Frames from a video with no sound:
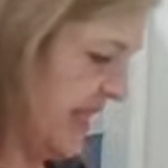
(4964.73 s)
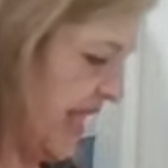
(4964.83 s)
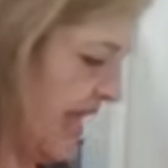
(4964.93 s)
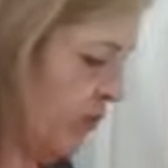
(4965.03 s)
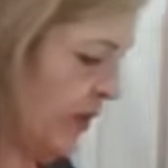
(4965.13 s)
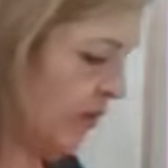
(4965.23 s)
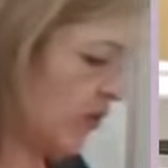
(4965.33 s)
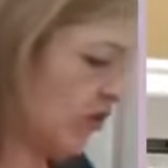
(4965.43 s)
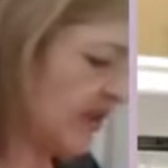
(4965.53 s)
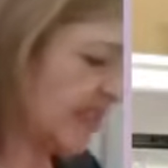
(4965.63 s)
and we were
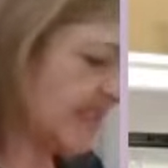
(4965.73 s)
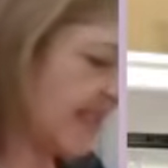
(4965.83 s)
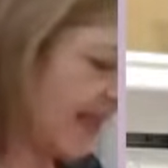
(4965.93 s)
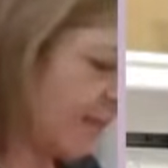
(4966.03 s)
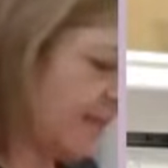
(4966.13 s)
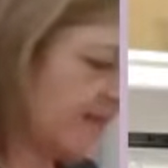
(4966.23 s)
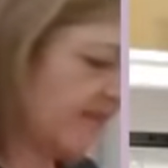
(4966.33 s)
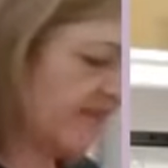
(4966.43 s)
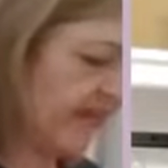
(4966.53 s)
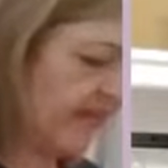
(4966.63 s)
on the
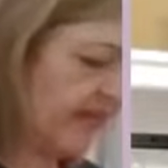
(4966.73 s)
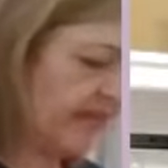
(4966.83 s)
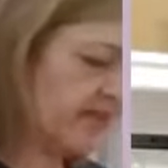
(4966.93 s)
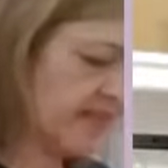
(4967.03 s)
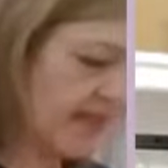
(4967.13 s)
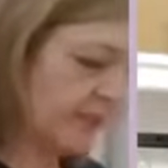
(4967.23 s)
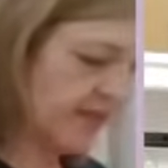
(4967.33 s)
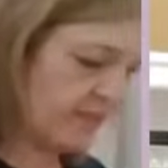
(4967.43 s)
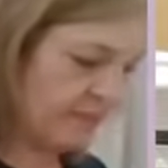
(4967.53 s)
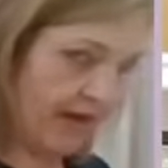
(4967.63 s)
very top of
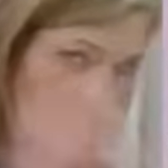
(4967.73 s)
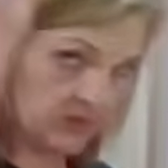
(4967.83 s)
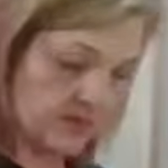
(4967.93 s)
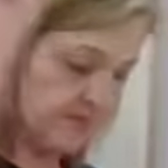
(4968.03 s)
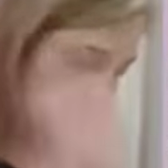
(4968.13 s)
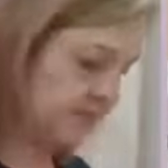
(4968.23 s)
the mountain,